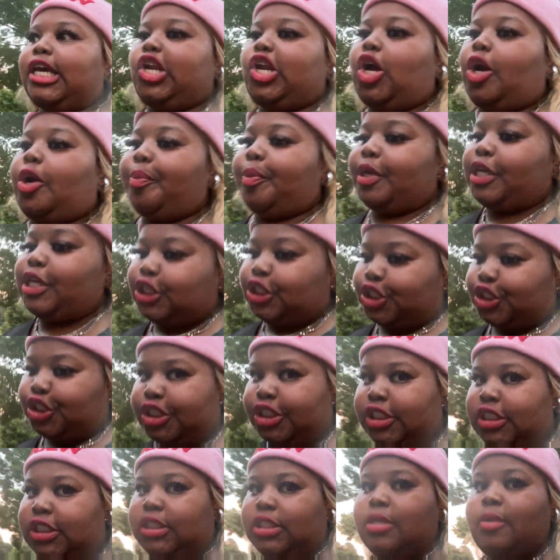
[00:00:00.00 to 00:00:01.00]
and our
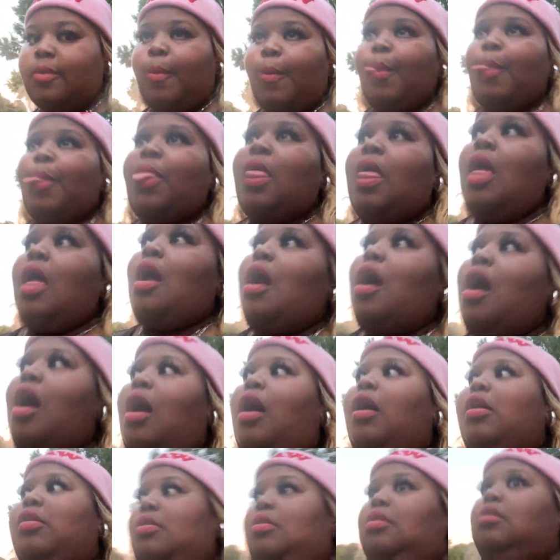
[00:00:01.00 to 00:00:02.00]
pictures
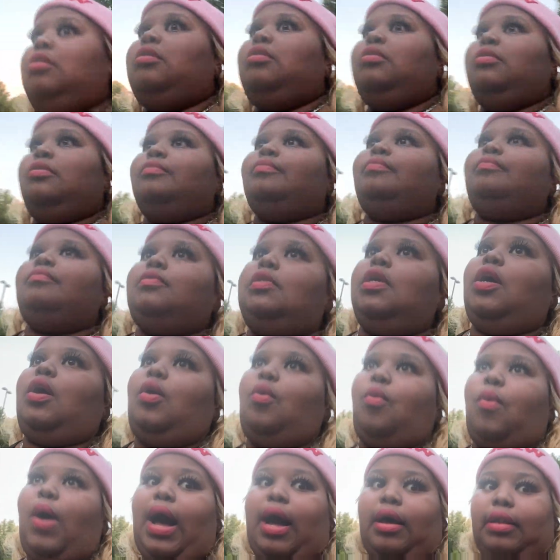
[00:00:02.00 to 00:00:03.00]
um,
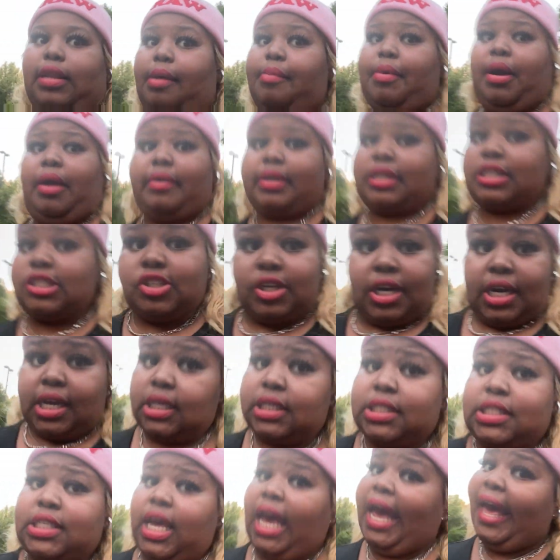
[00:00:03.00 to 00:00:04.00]
while I'm already
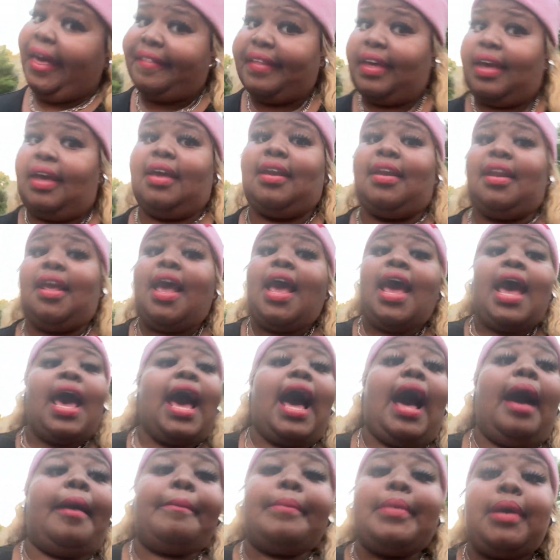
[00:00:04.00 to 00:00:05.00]
dressed. And then
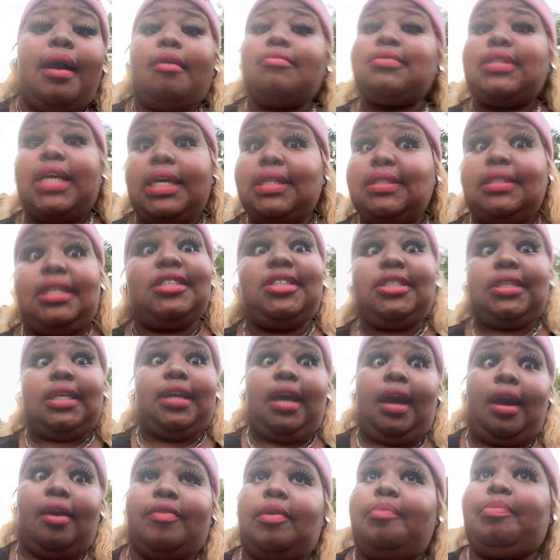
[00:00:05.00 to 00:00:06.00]
I'm gonna take this shit
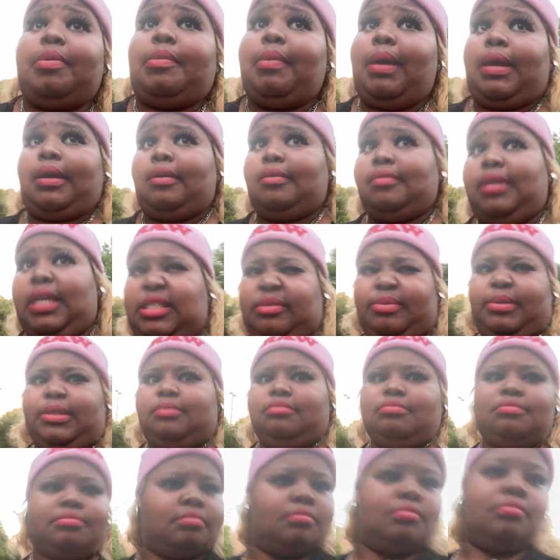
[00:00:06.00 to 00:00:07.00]
up and put it back on next week.
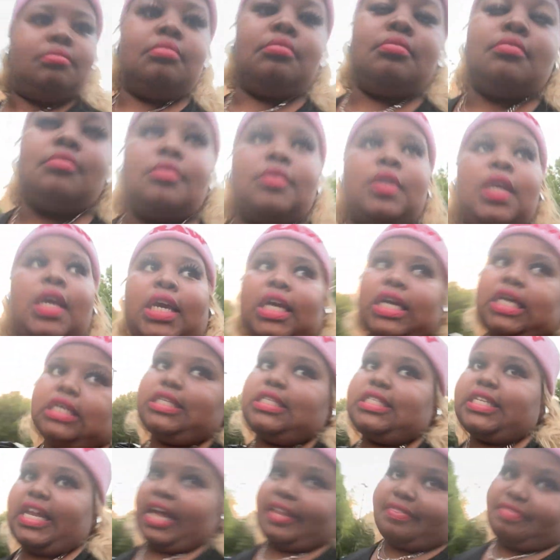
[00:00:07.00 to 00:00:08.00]
Cause it's
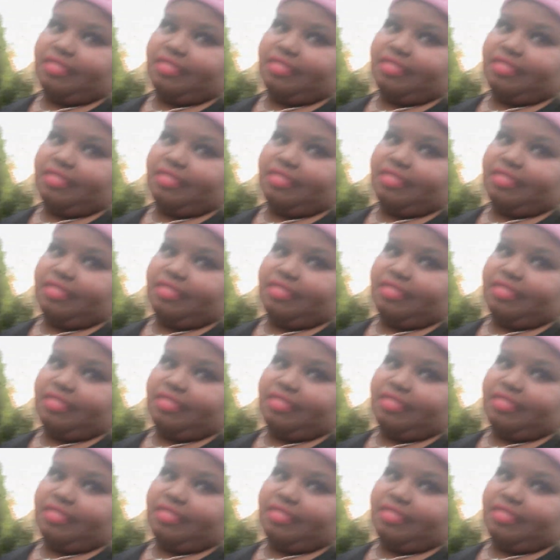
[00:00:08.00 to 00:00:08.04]
not